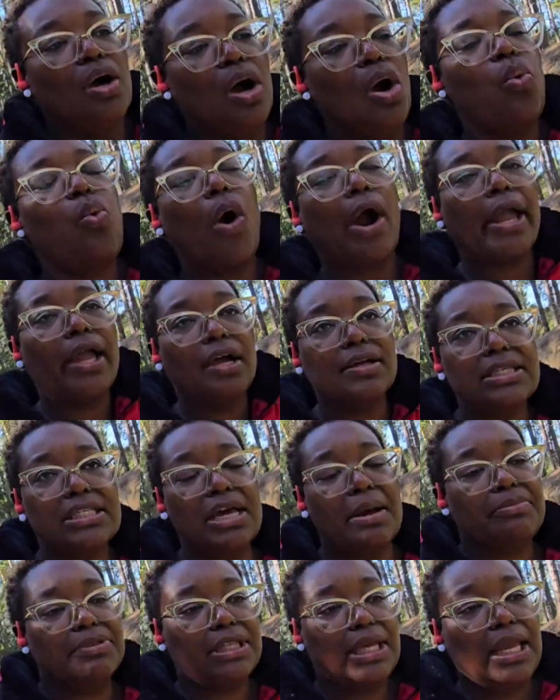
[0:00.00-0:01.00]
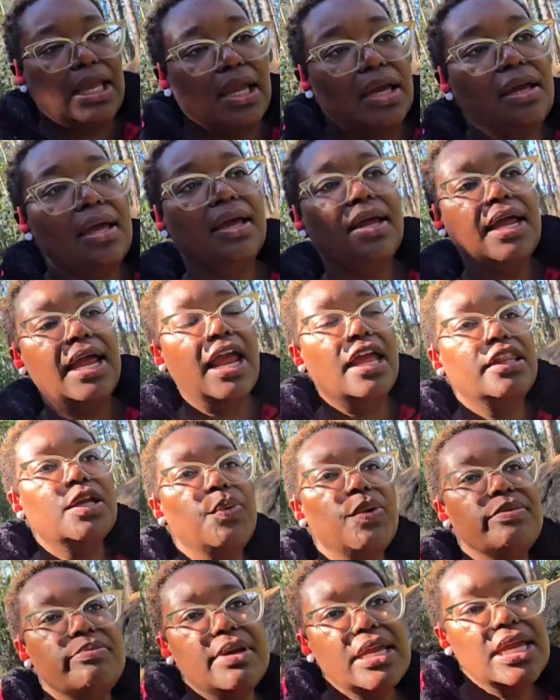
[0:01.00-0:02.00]
working on something and then
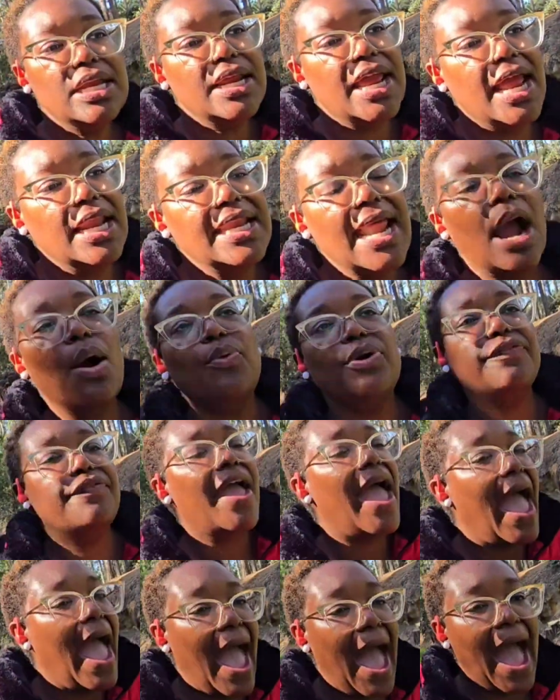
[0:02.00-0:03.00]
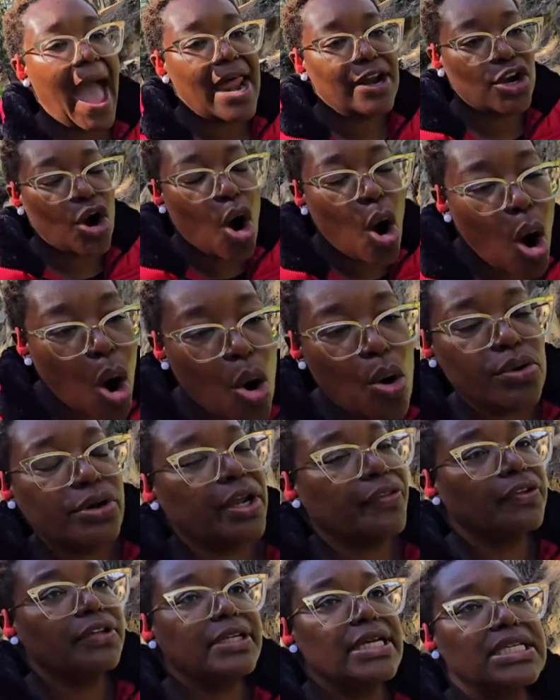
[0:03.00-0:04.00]
we meet and now we've added a whole
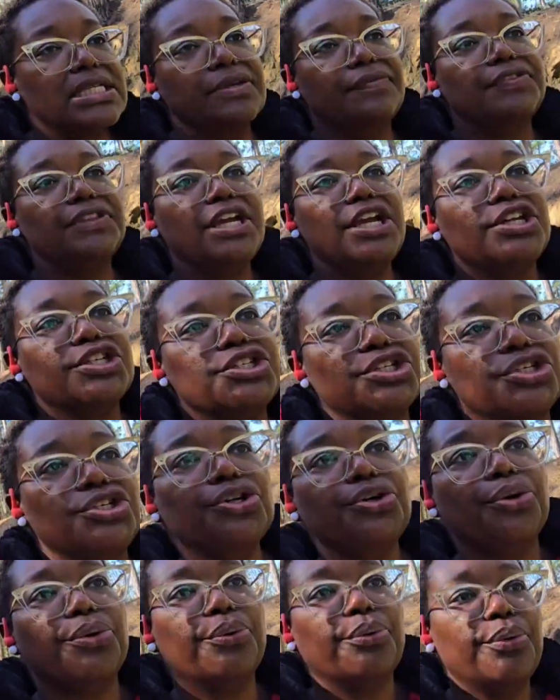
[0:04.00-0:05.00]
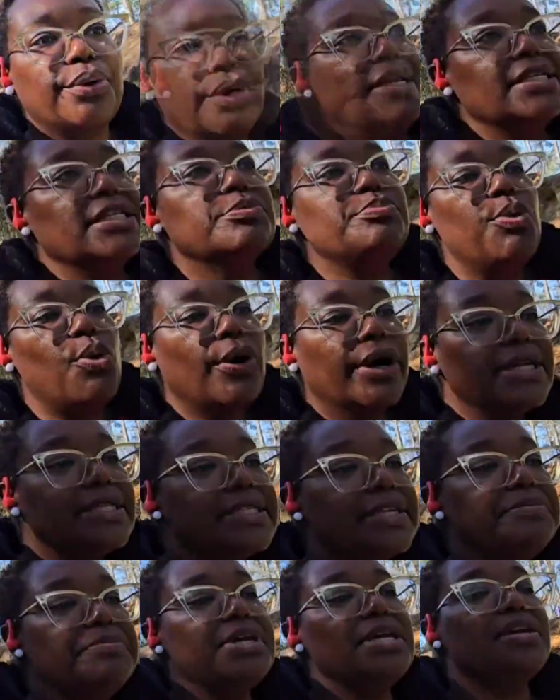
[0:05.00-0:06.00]
nother list of things to do. It is important
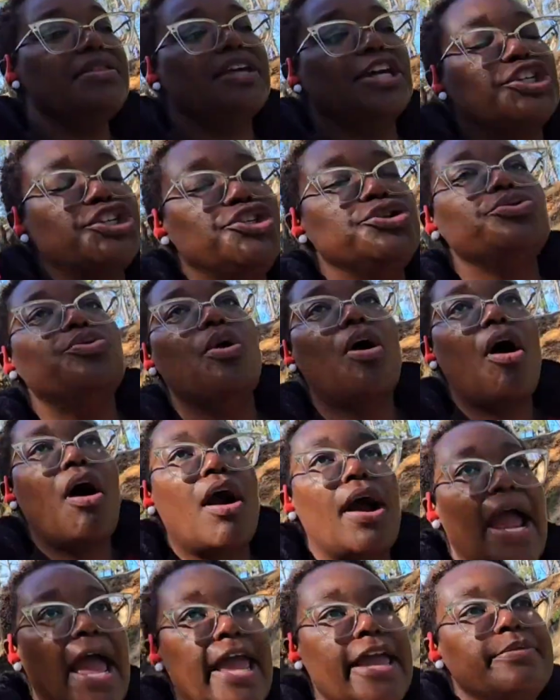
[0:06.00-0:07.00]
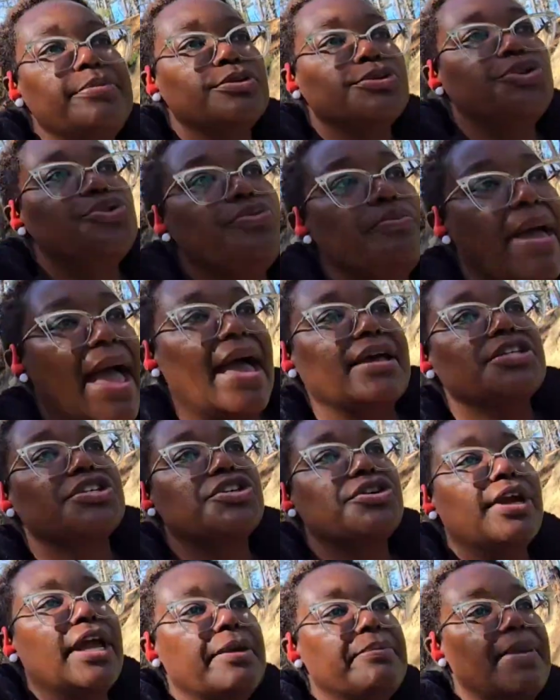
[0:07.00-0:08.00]
to me that you are able to
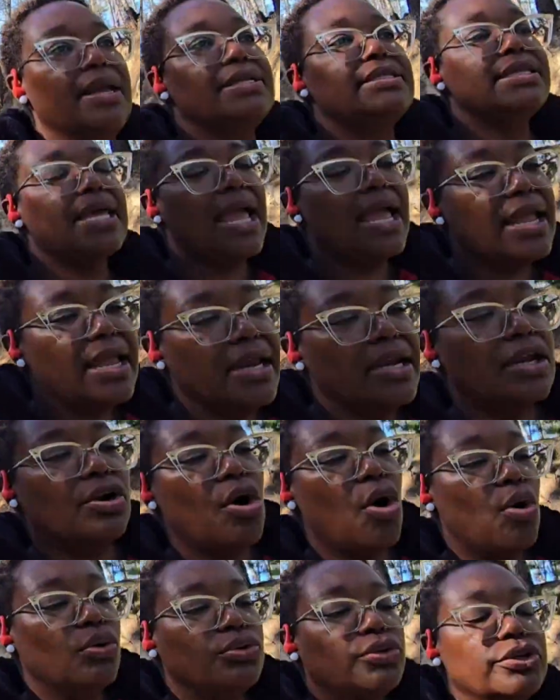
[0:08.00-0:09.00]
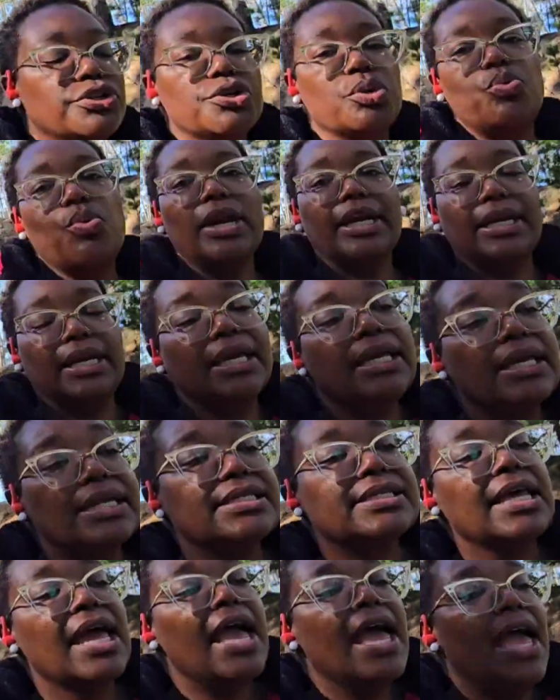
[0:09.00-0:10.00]
master and maintain and hold on to what it
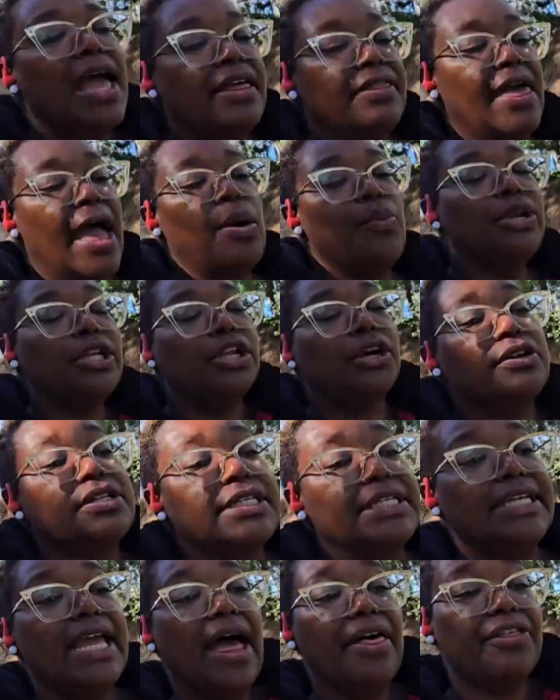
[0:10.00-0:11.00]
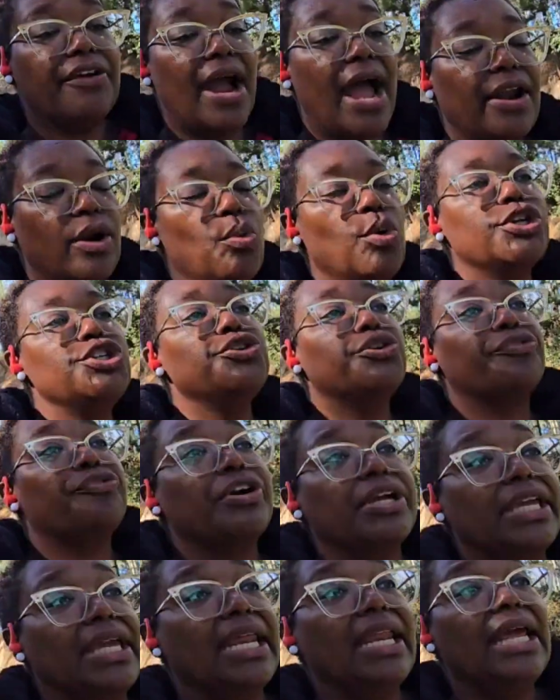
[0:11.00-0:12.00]
is that we learned together. I don't want you to
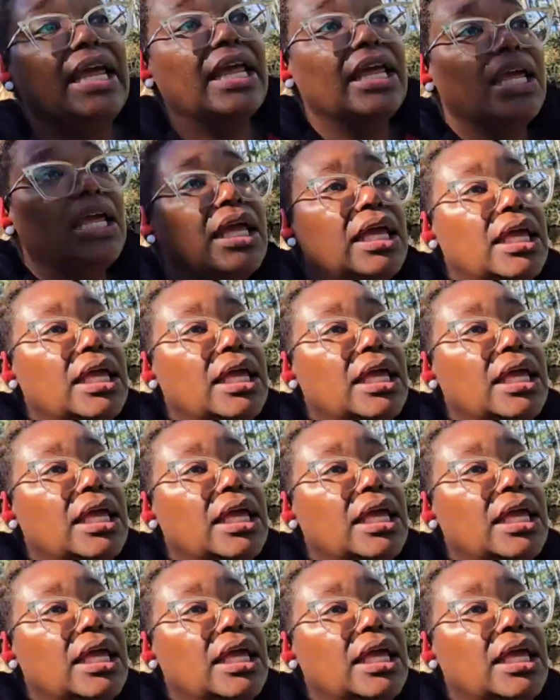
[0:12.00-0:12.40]
forget it